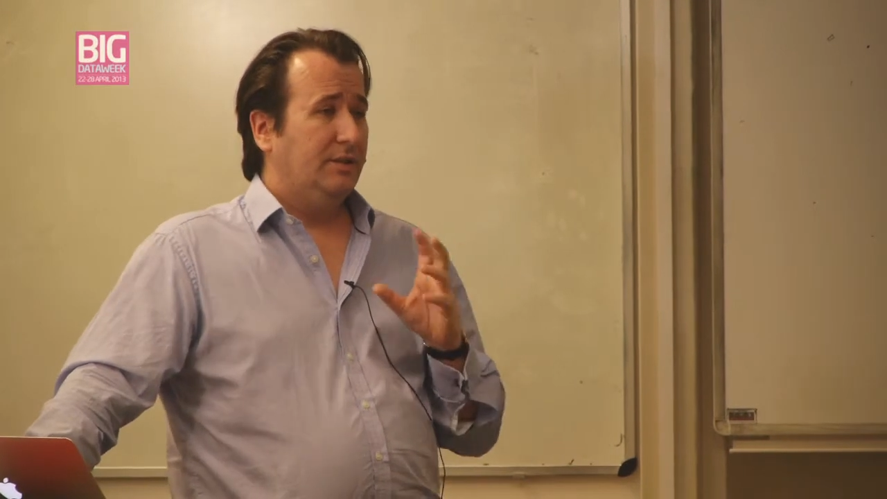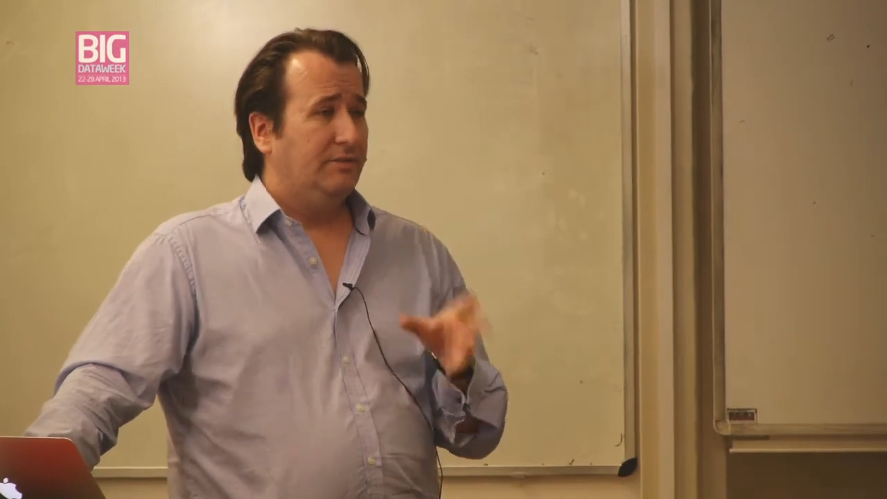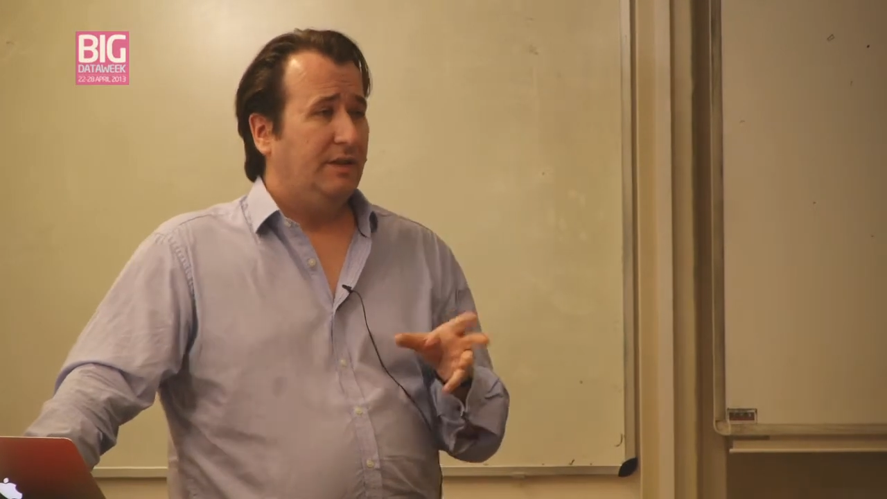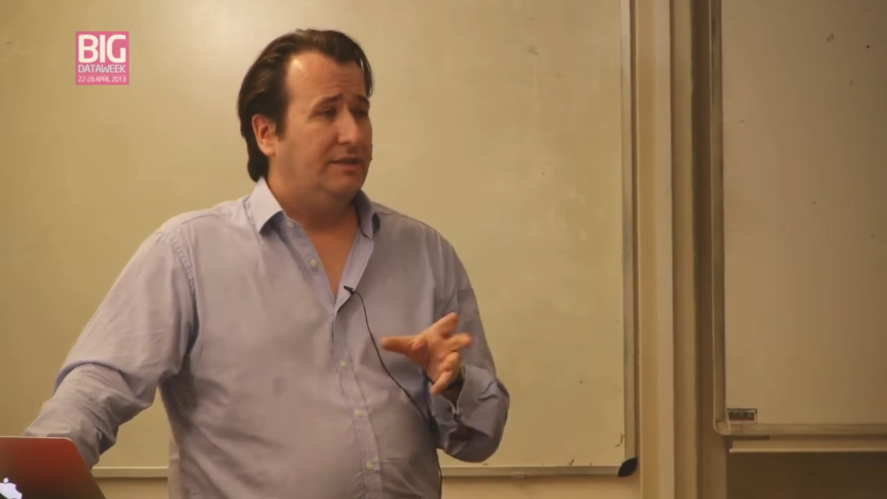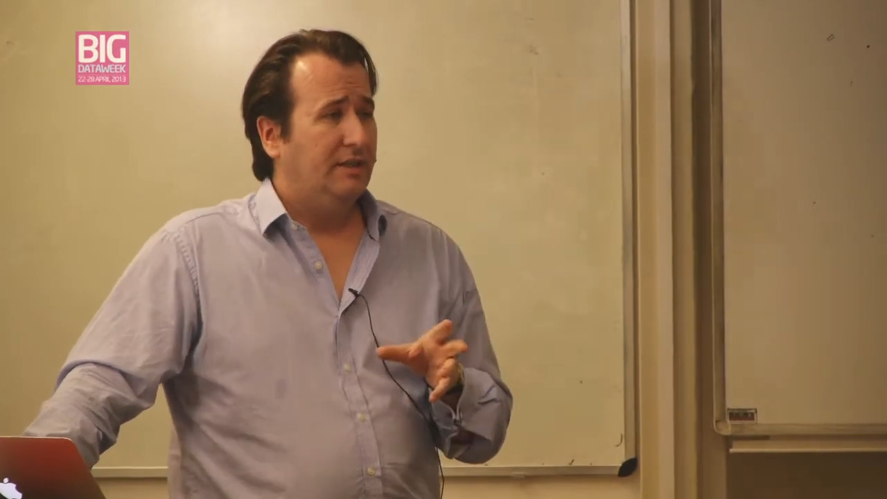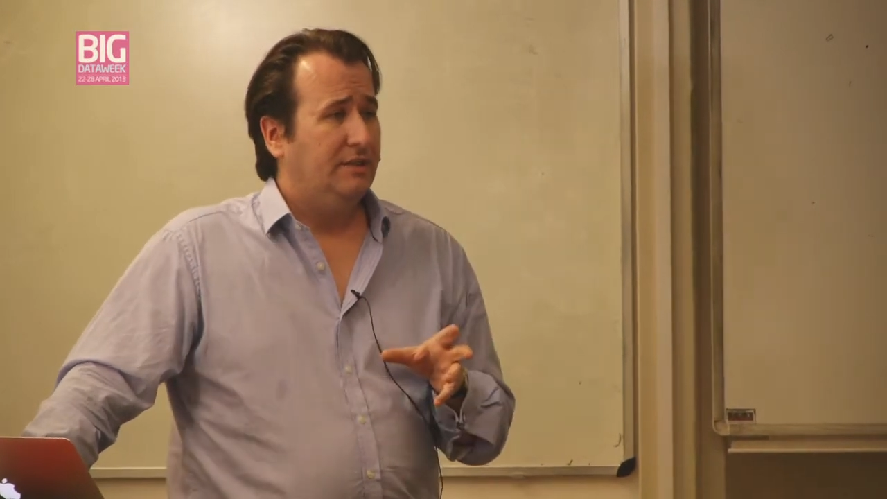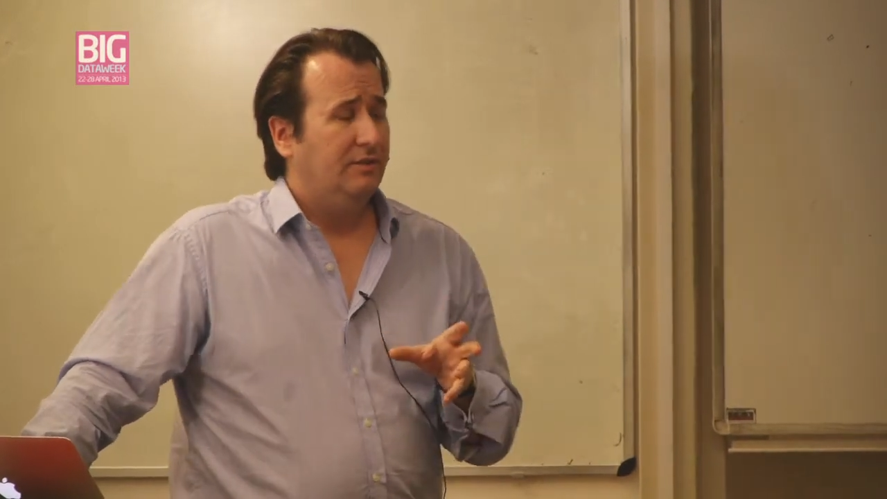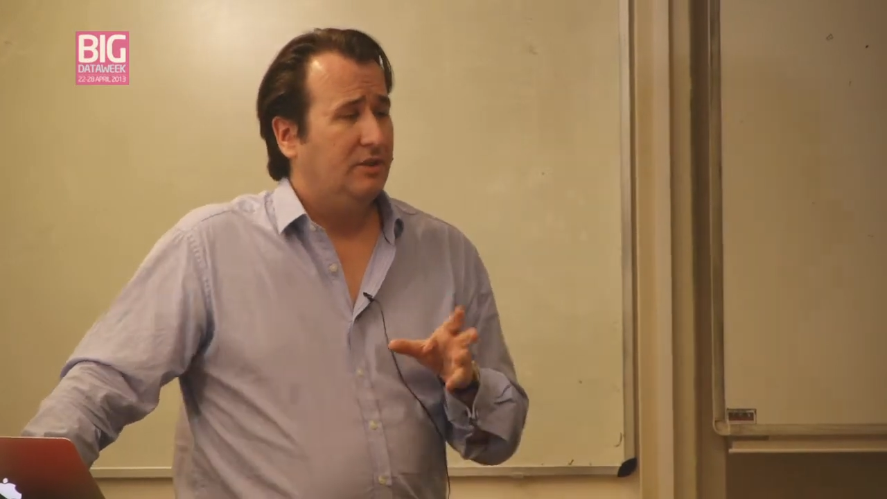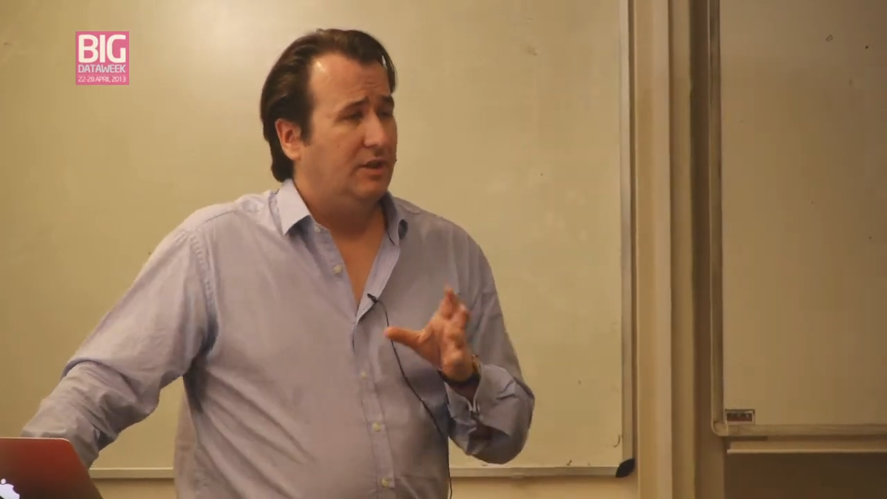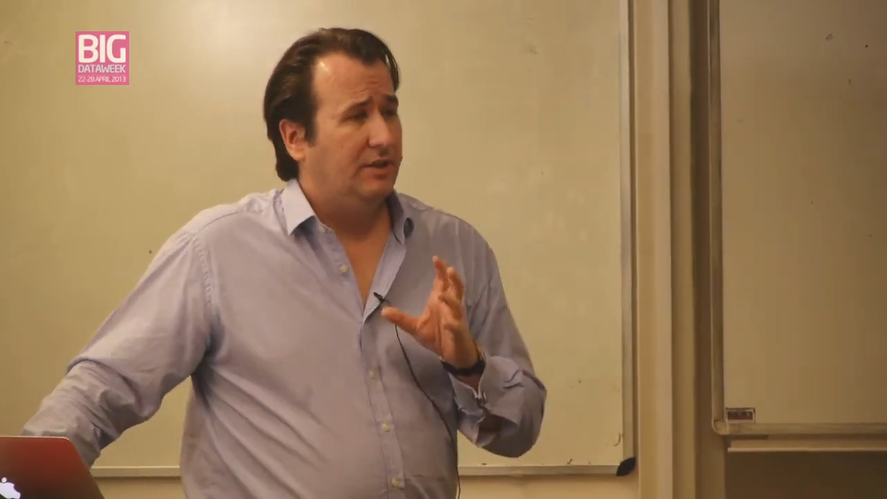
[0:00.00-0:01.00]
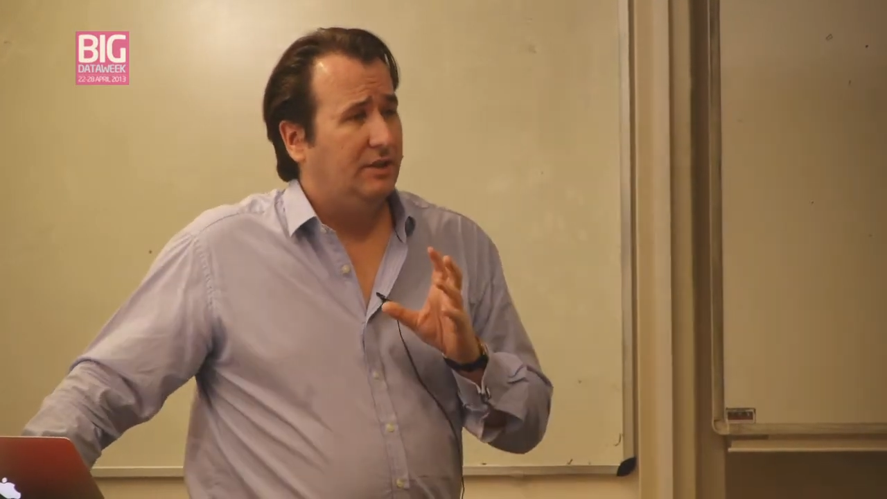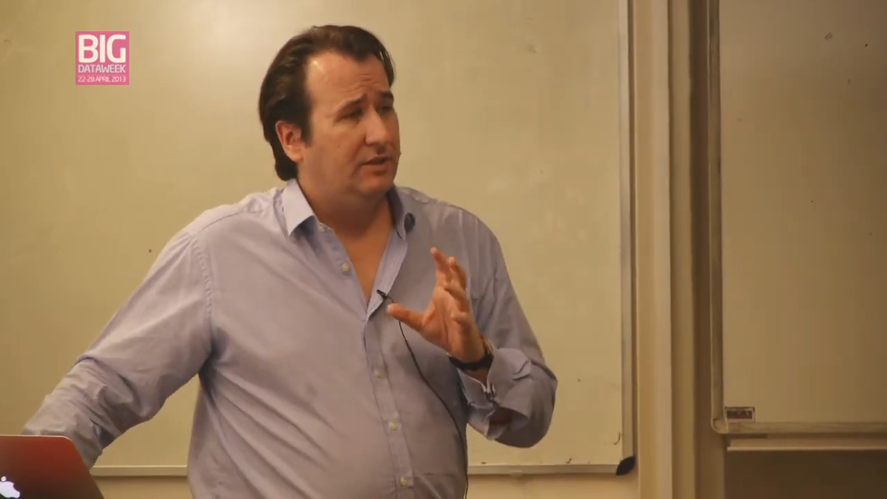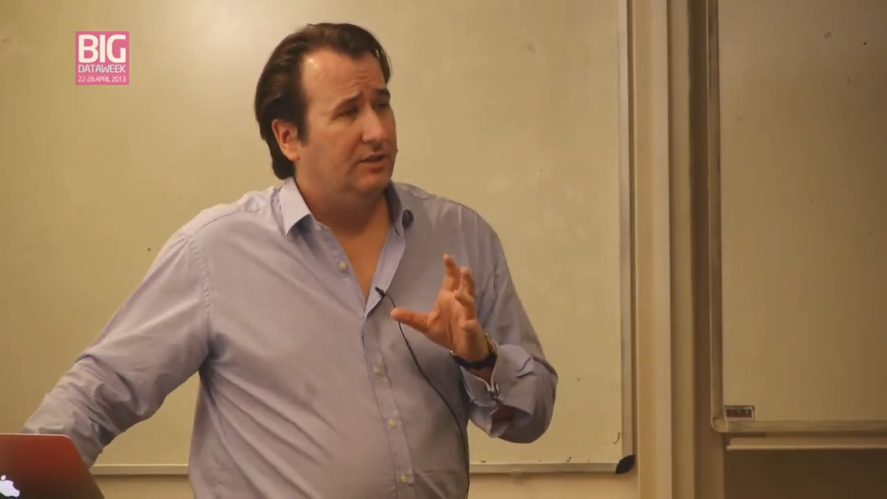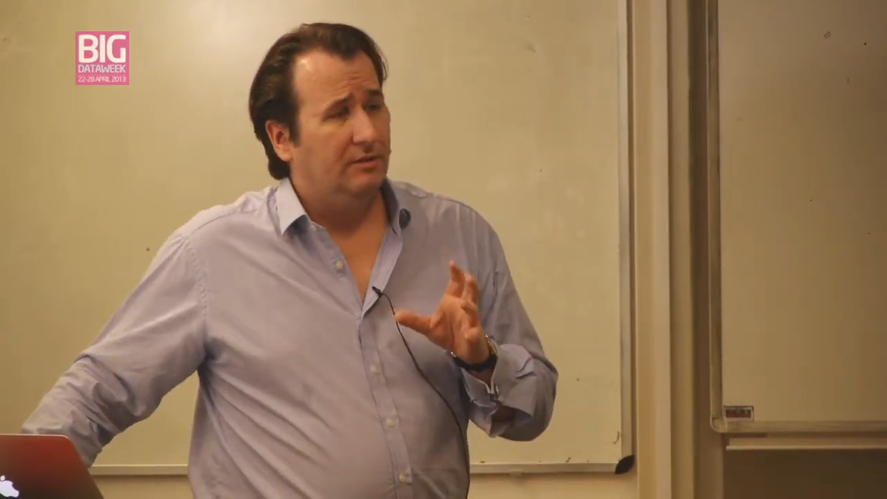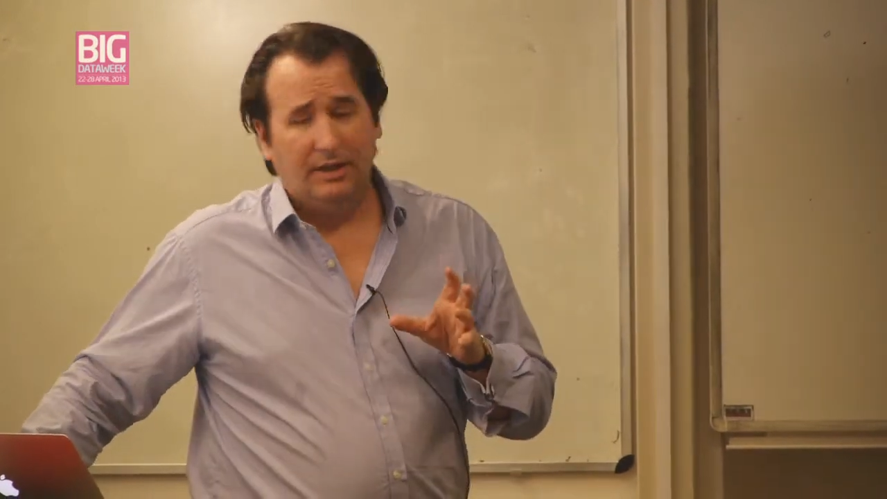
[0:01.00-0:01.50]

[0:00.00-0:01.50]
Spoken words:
a fantastic visualization